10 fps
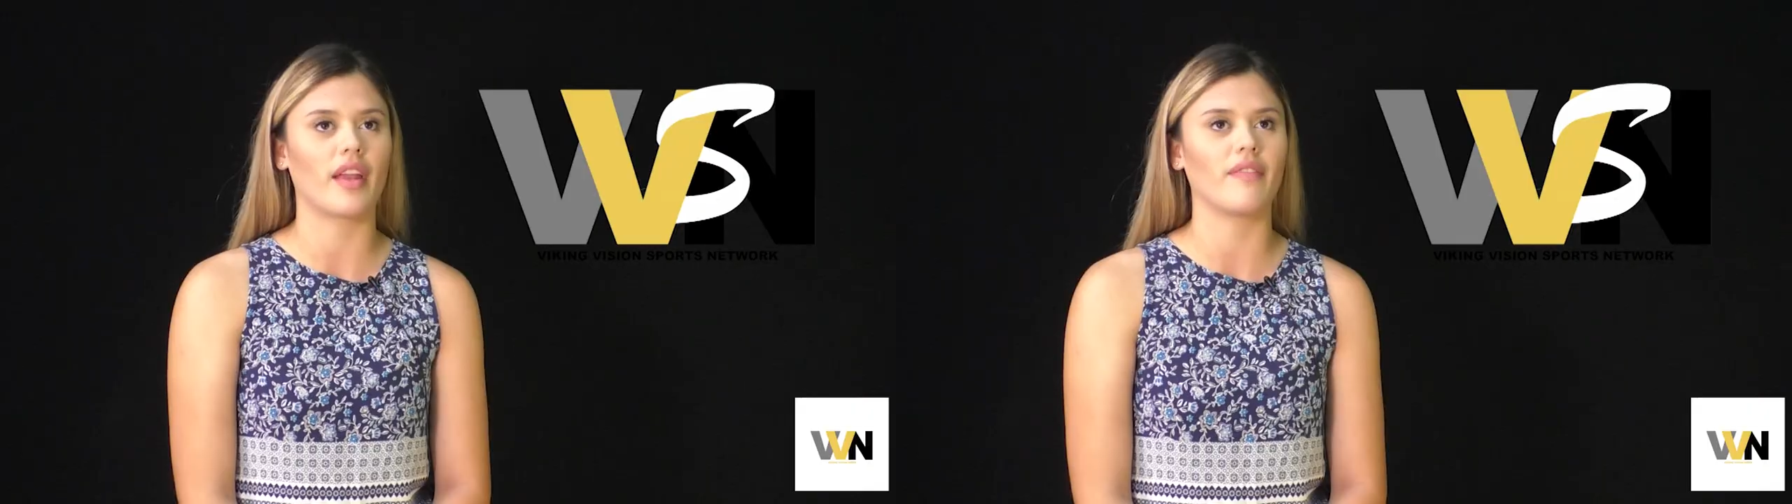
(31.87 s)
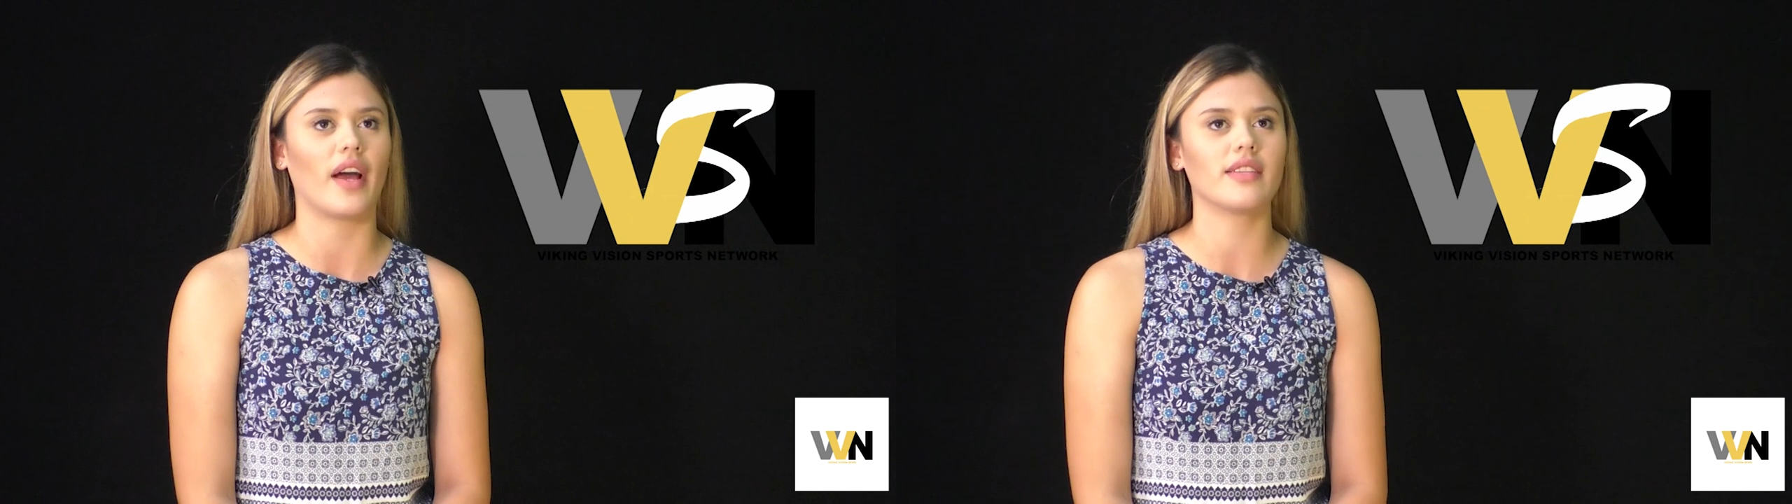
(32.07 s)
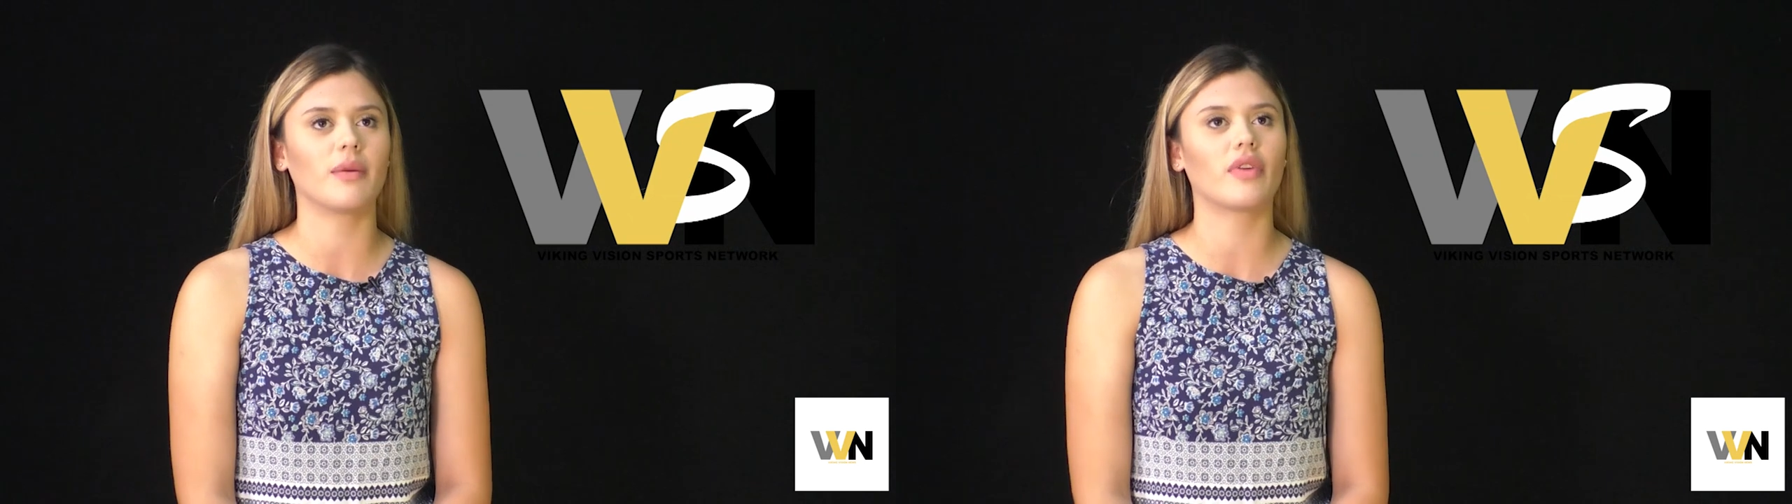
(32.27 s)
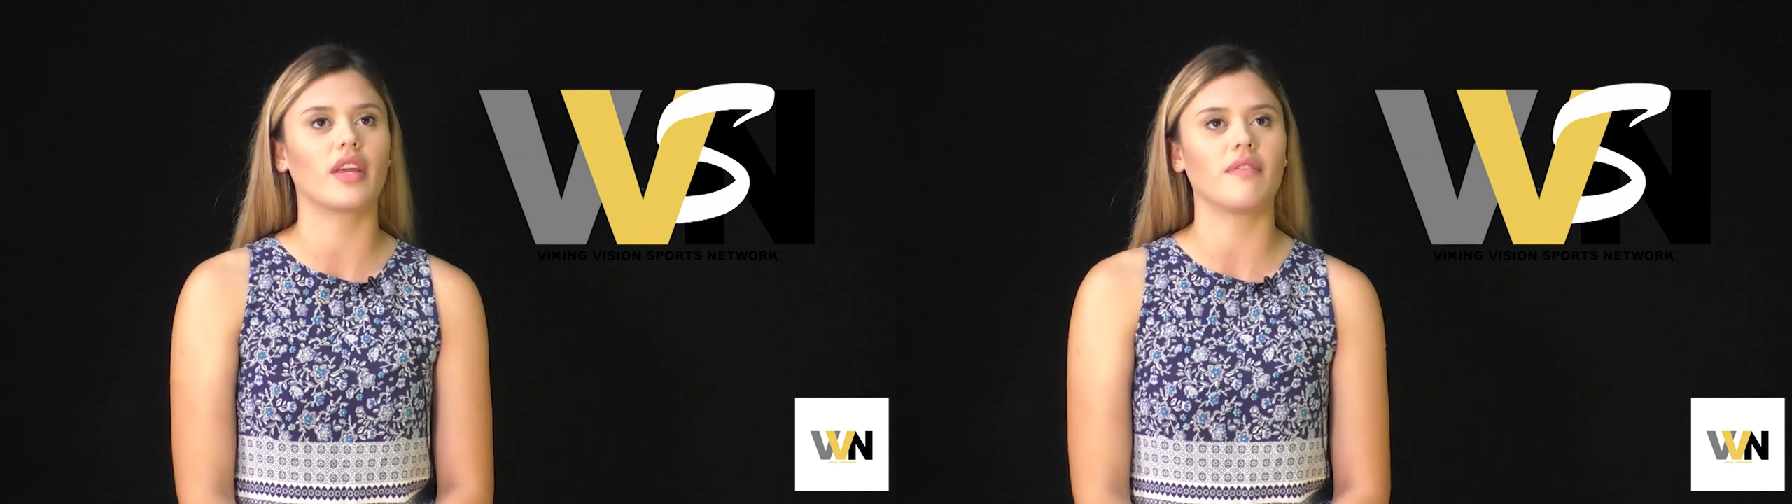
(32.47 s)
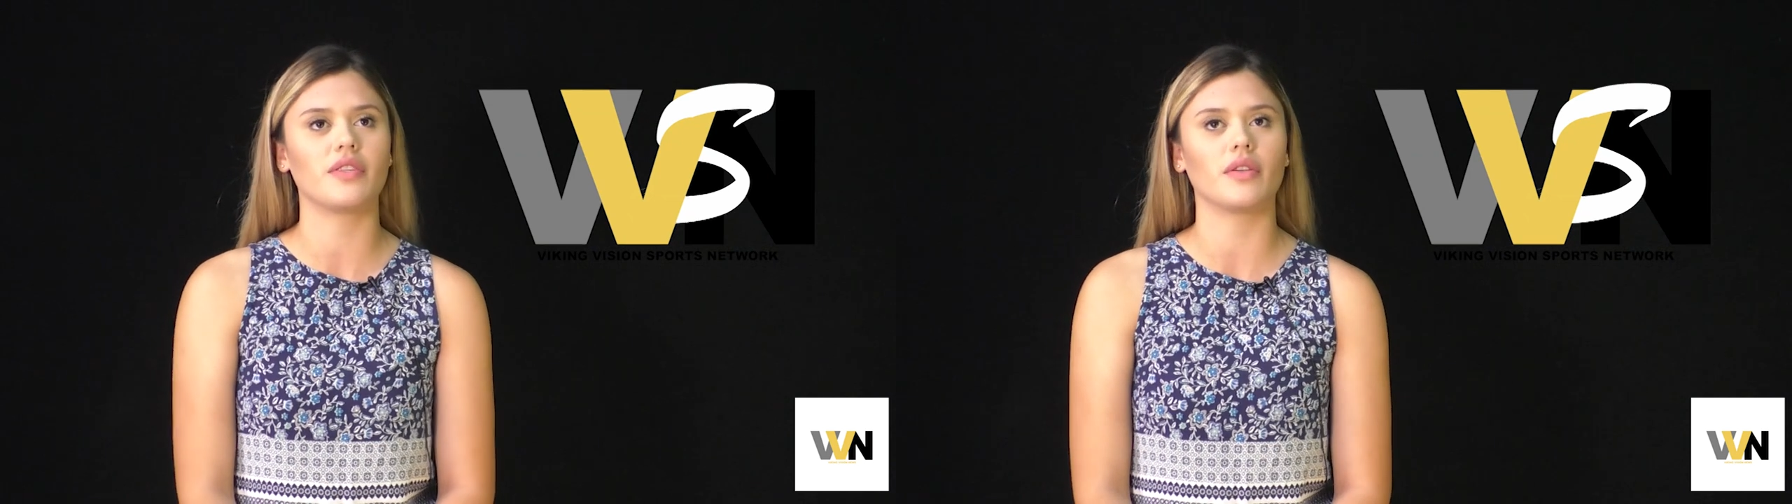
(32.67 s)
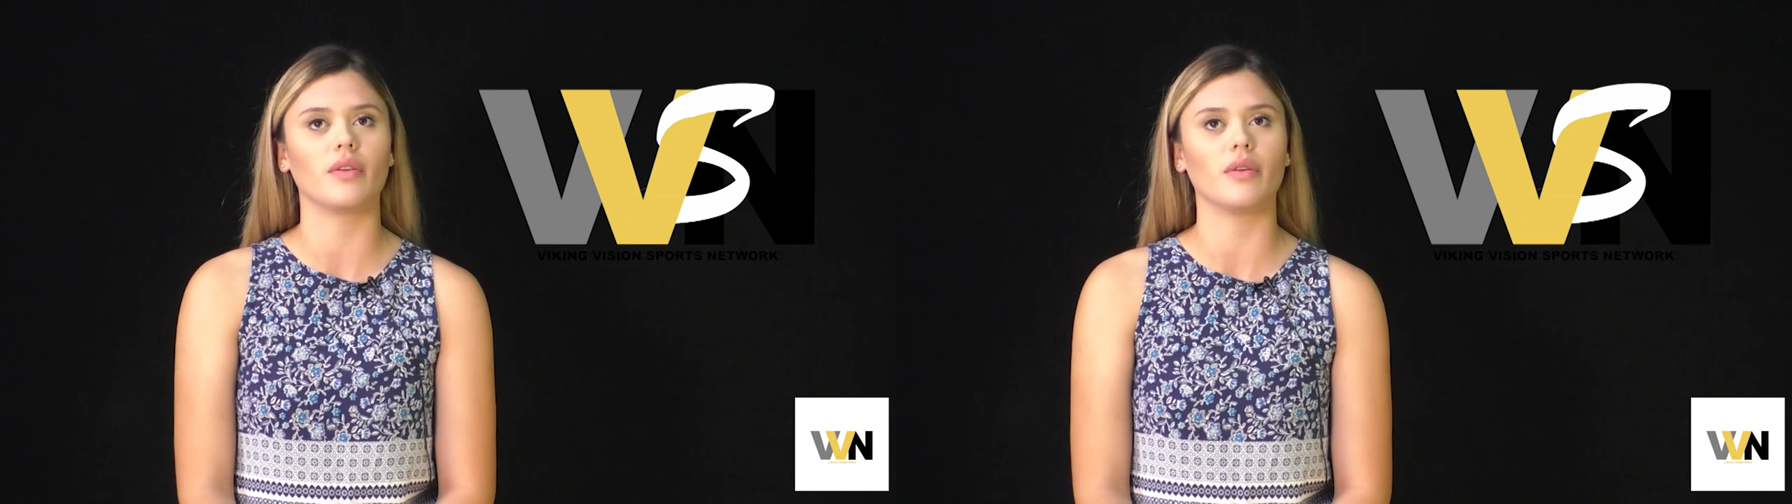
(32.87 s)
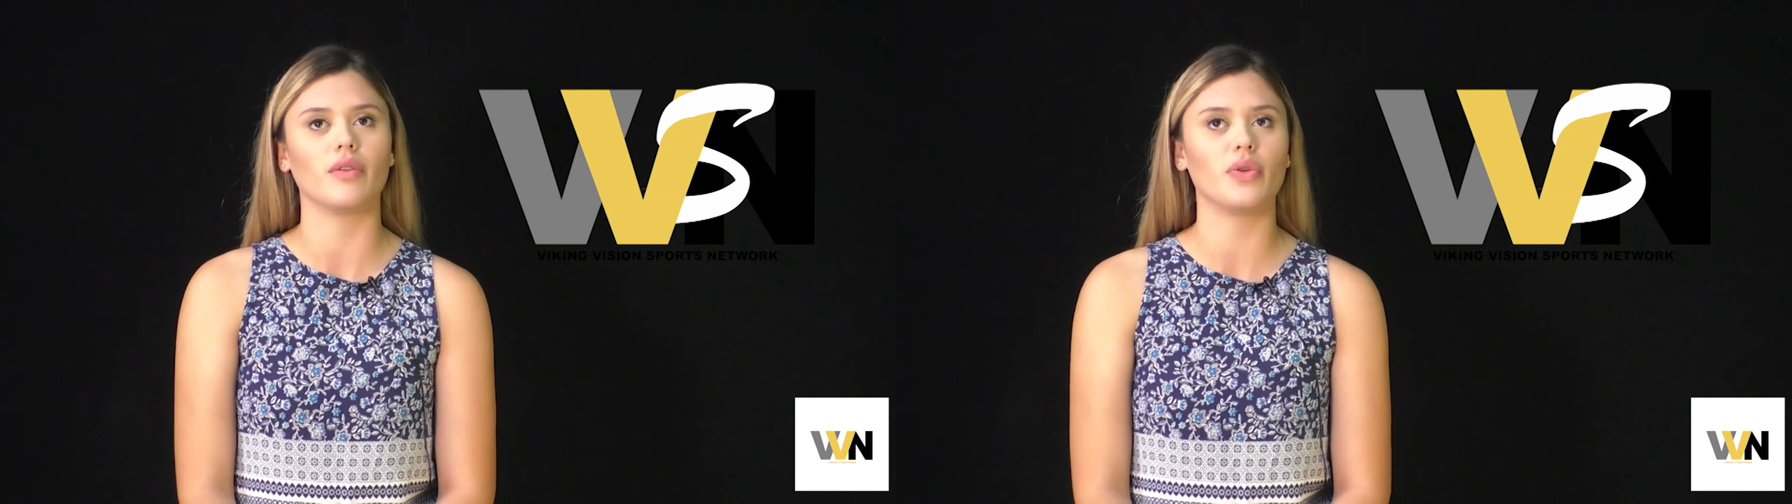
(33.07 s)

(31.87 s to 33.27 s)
The advice I would give to